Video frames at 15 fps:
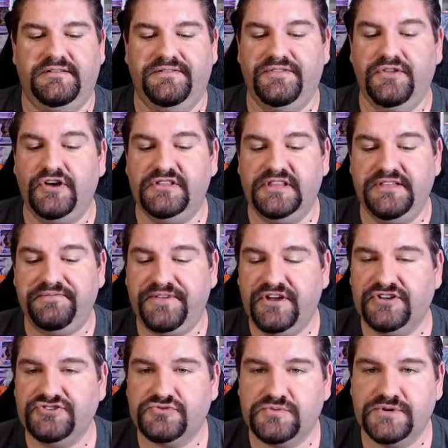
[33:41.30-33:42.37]
the
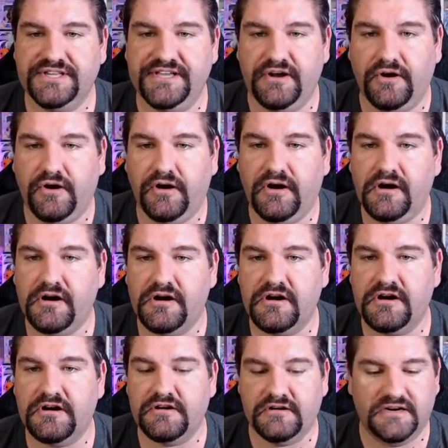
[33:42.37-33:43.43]
Leafeons really
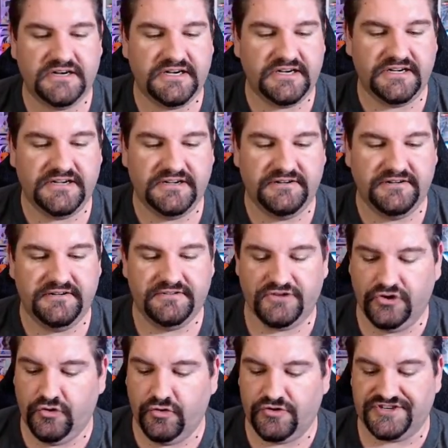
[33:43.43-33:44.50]
are uh,
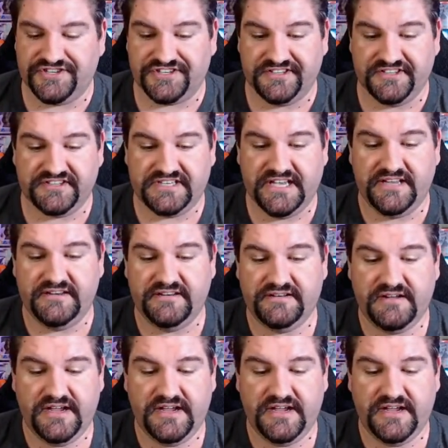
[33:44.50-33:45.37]
gorgeous in the set.